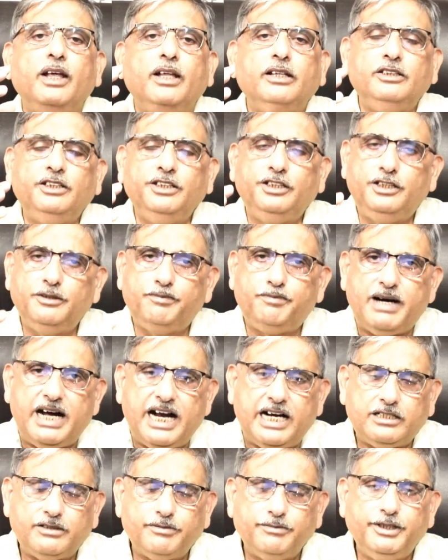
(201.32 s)
the
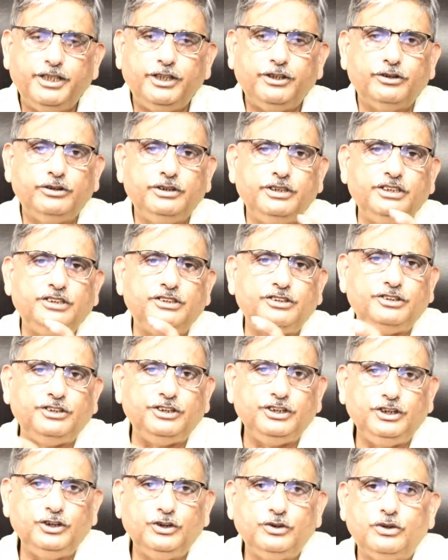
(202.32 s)
department or the
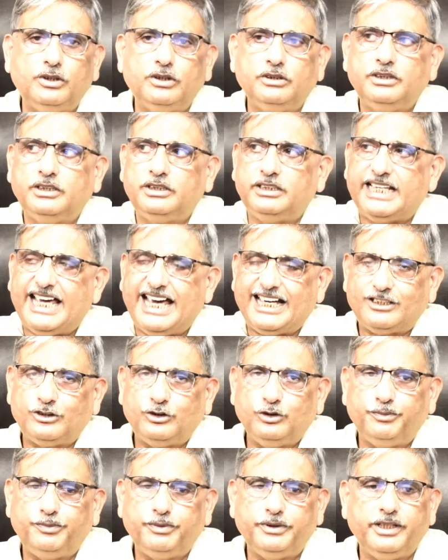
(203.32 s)
CEO or the tax
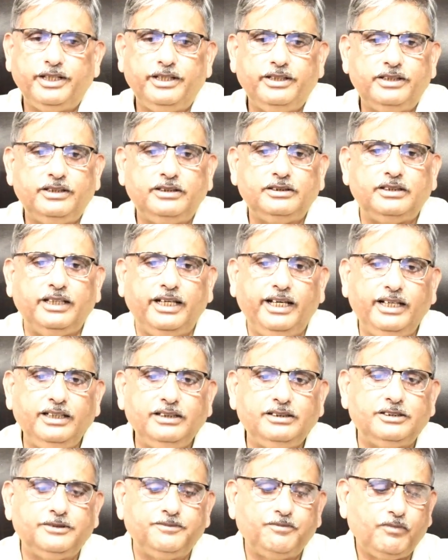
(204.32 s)
superintendent
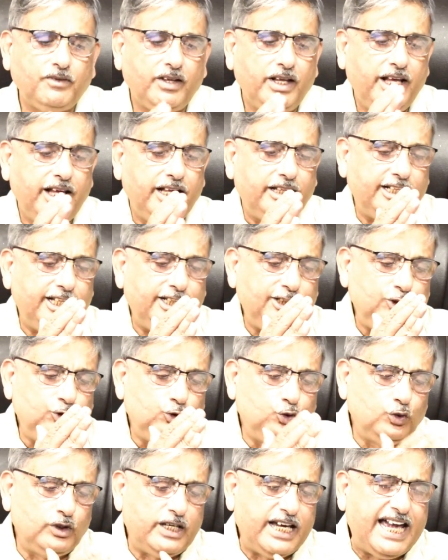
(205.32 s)
thinks that
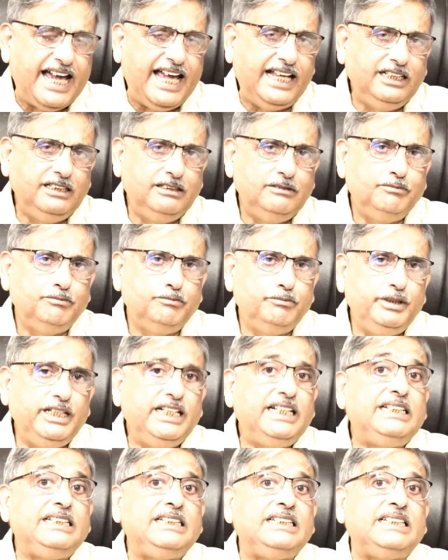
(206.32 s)
you can
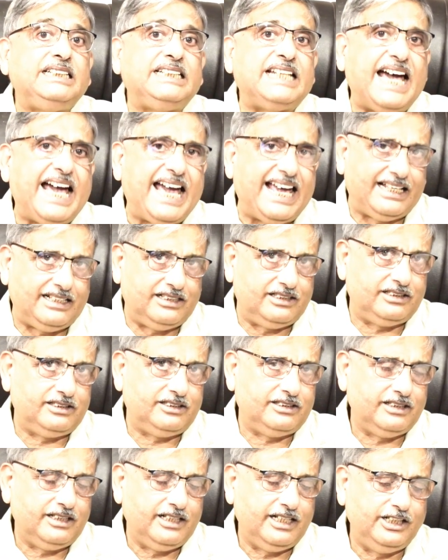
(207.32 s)
be
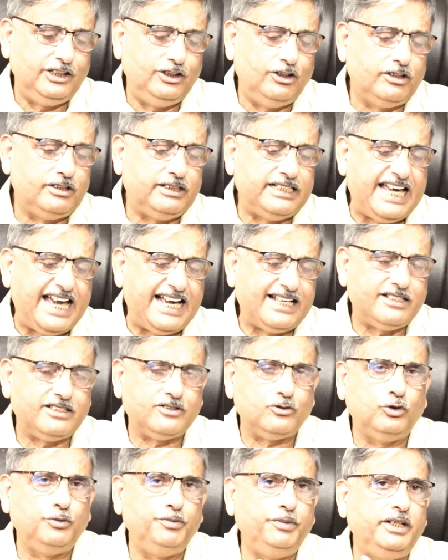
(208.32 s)
taxed, and your tax
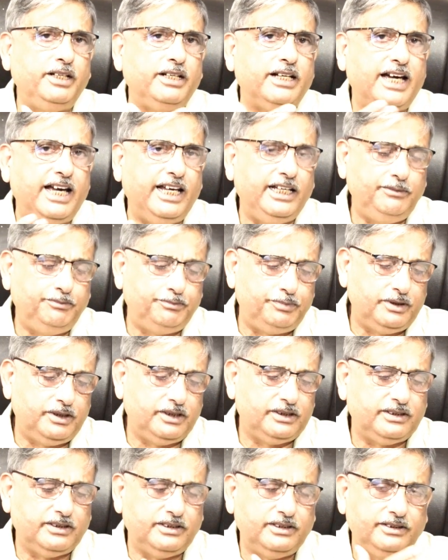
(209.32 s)
could be 9%,
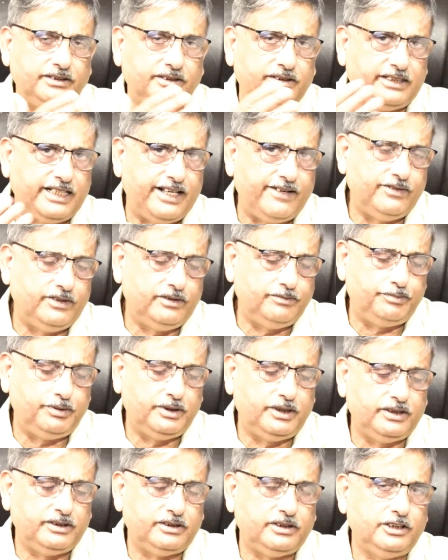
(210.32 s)
7%,
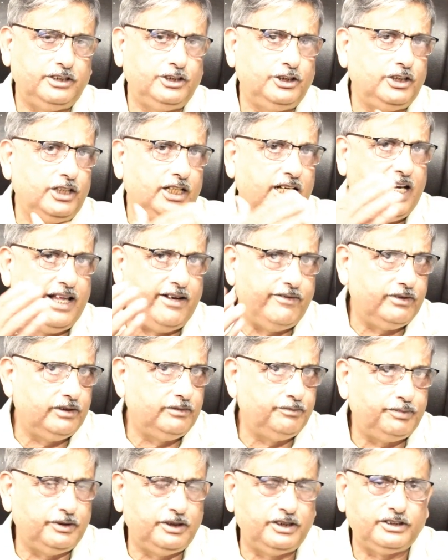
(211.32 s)

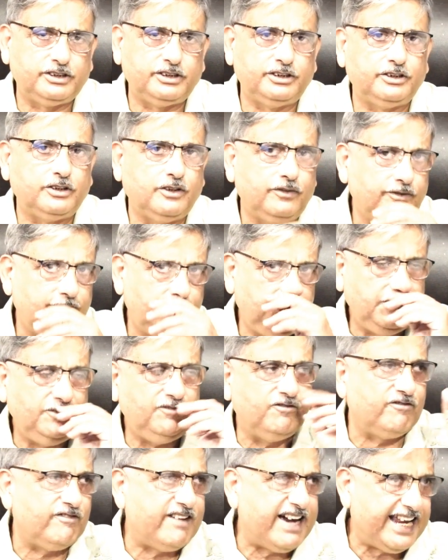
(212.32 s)
11% of the
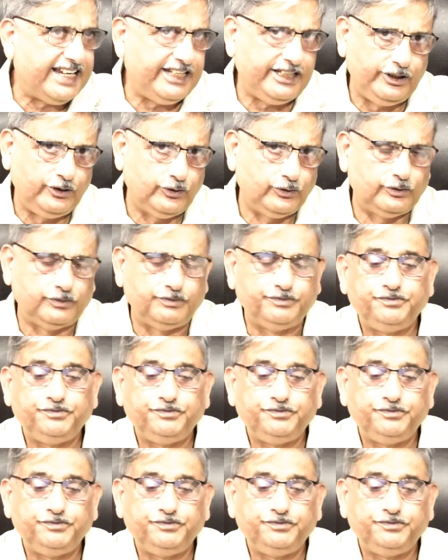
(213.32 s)
value.